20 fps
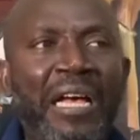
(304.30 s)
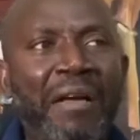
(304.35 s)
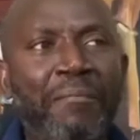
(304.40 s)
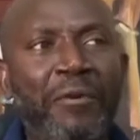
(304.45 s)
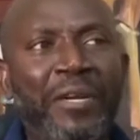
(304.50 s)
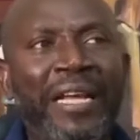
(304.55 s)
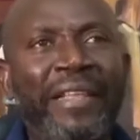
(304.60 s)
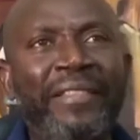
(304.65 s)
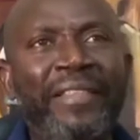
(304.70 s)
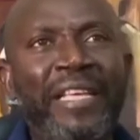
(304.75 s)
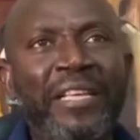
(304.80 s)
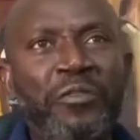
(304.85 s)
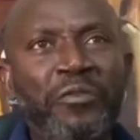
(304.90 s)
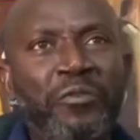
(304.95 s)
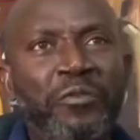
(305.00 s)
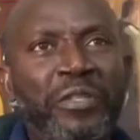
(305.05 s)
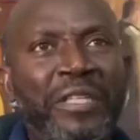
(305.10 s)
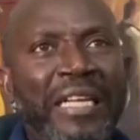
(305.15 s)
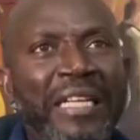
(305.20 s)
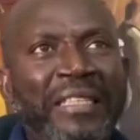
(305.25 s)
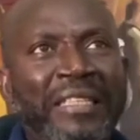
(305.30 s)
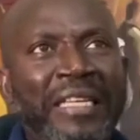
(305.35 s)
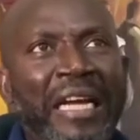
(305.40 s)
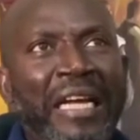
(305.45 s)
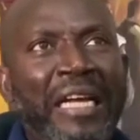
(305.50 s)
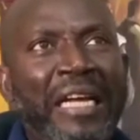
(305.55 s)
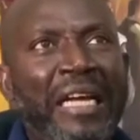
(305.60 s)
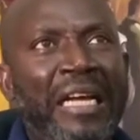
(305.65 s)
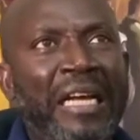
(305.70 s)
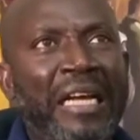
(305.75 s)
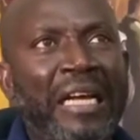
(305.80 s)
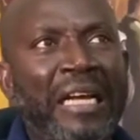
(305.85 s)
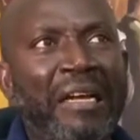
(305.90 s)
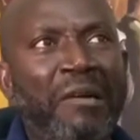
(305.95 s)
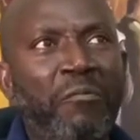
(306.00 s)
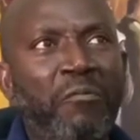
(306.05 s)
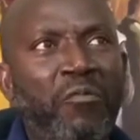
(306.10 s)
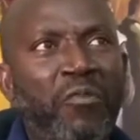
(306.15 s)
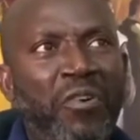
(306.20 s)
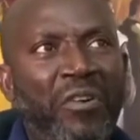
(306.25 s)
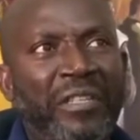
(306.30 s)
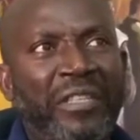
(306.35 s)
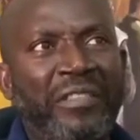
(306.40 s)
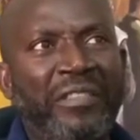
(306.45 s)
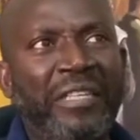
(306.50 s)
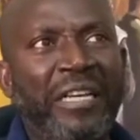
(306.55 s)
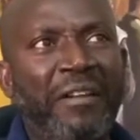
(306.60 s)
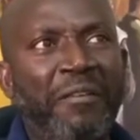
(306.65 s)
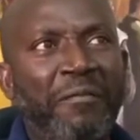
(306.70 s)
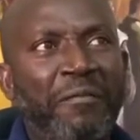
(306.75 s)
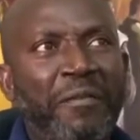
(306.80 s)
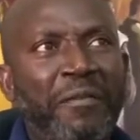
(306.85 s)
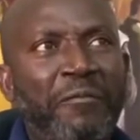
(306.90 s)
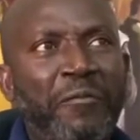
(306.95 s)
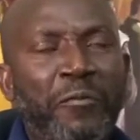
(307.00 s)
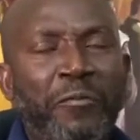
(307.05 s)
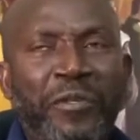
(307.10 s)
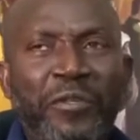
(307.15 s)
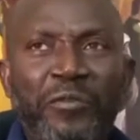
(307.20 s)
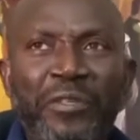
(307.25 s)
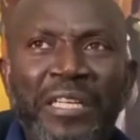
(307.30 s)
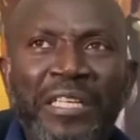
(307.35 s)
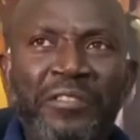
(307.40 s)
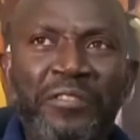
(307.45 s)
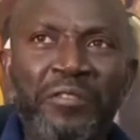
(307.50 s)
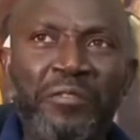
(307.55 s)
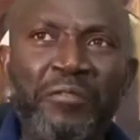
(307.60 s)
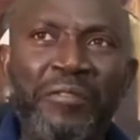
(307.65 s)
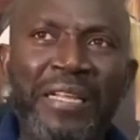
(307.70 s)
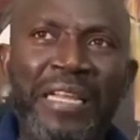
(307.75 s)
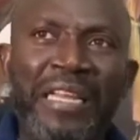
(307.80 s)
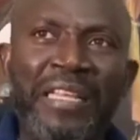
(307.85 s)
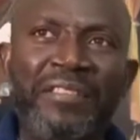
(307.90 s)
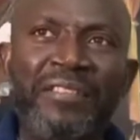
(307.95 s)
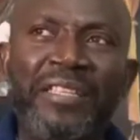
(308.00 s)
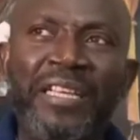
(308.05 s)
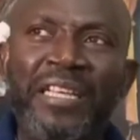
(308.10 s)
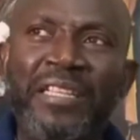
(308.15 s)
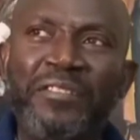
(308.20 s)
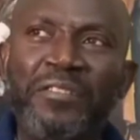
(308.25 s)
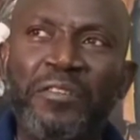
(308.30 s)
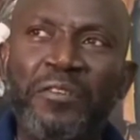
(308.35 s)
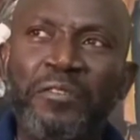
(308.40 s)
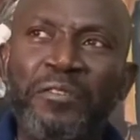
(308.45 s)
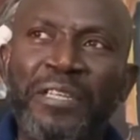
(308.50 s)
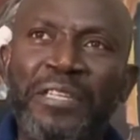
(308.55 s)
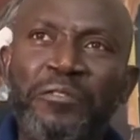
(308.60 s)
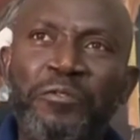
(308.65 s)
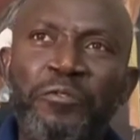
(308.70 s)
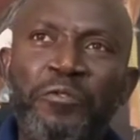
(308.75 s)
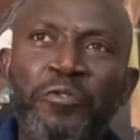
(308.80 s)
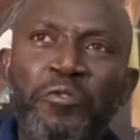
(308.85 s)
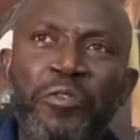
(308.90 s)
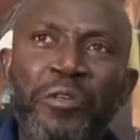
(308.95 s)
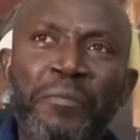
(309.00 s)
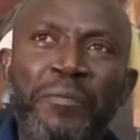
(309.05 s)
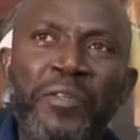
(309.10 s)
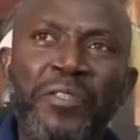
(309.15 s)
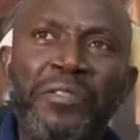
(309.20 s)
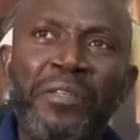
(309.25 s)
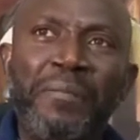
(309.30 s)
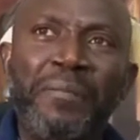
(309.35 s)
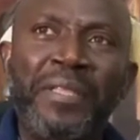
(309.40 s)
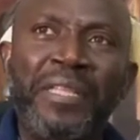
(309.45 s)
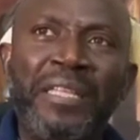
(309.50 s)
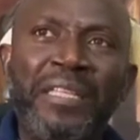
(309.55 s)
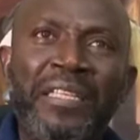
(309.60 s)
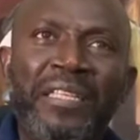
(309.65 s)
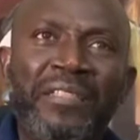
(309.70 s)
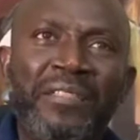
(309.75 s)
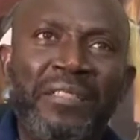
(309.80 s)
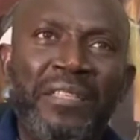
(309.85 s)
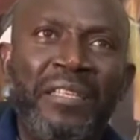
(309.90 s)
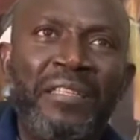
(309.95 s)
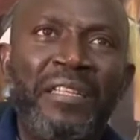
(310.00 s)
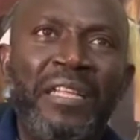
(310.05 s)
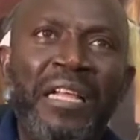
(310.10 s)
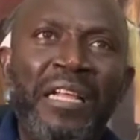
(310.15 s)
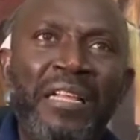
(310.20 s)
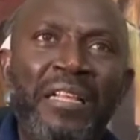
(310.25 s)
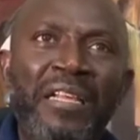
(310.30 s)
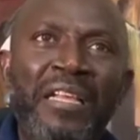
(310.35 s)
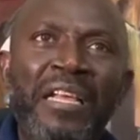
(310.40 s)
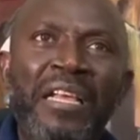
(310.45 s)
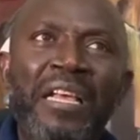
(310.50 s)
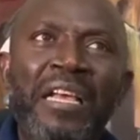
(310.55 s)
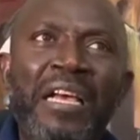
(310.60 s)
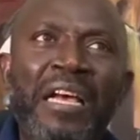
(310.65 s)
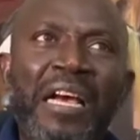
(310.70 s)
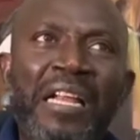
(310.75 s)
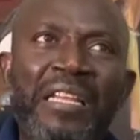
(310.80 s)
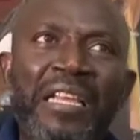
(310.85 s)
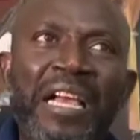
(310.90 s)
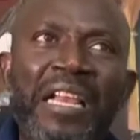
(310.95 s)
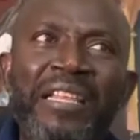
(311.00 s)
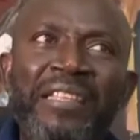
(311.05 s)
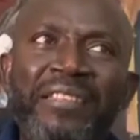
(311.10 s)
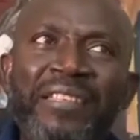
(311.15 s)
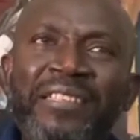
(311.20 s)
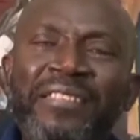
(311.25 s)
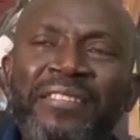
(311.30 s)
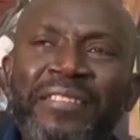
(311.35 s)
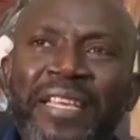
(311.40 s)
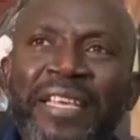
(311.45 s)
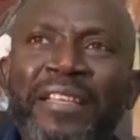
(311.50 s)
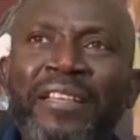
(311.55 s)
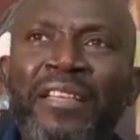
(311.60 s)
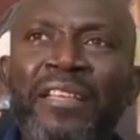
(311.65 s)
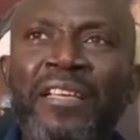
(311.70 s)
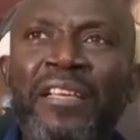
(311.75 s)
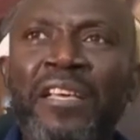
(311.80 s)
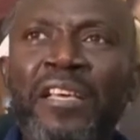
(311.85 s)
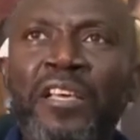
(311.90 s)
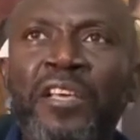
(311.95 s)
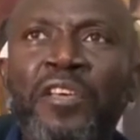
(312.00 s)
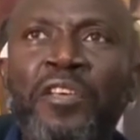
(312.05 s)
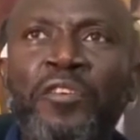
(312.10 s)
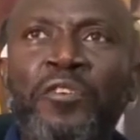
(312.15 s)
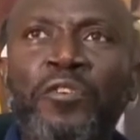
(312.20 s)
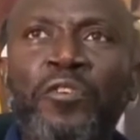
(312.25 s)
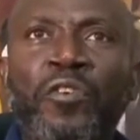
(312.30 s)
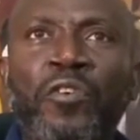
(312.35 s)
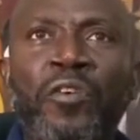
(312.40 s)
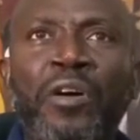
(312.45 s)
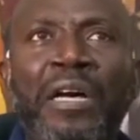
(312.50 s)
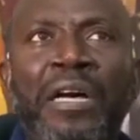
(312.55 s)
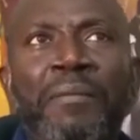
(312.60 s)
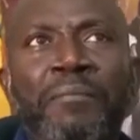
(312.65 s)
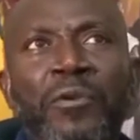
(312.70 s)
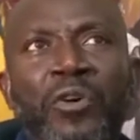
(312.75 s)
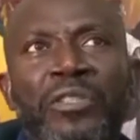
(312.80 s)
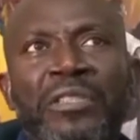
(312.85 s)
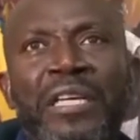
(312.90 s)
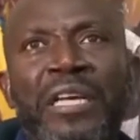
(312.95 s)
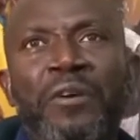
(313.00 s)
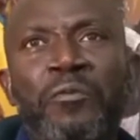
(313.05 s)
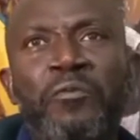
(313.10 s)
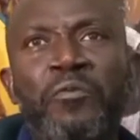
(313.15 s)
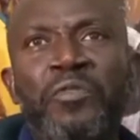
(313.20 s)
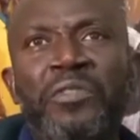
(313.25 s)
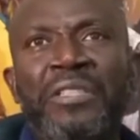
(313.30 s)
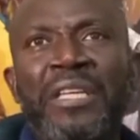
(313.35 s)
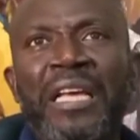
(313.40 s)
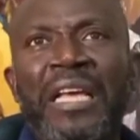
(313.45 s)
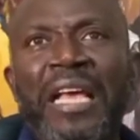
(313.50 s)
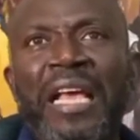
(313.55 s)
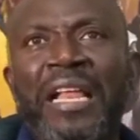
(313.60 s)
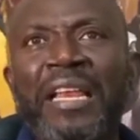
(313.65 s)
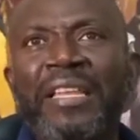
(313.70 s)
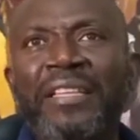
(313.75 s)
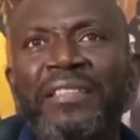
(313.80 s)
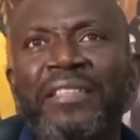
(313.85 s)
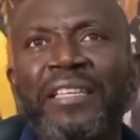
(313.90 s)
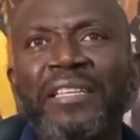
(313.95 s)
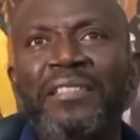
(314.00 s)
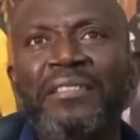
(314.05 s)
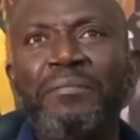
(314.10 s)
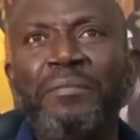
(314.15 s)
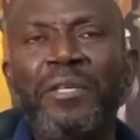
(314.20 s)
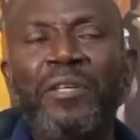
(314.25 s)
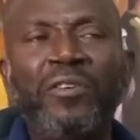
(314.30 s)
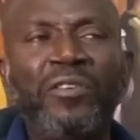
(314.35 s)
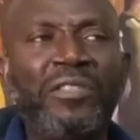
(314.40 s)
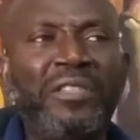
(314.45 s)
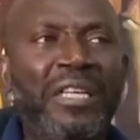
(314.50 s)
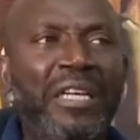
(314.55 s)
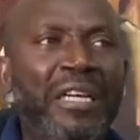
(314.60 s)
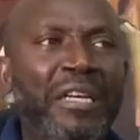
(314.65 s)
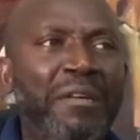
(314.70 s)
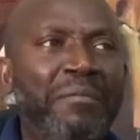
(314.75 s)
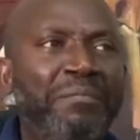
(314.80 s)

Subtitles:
but I think to the entire world itself. Even when you get to the United States or you get to Europe or something, it's still an elitist thing, you know. But we'll say elitist because